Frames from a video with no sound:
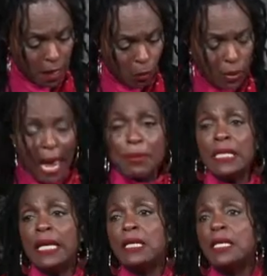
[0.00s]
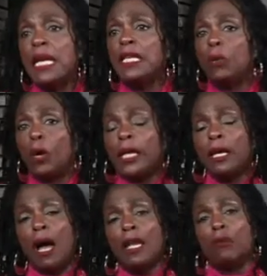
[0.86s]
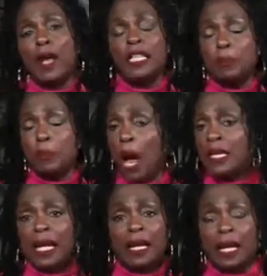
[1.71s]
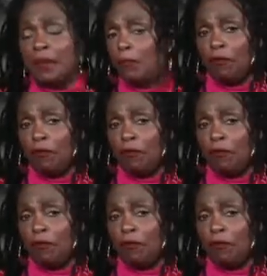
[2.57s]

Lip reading: When I was 16 and working on a race project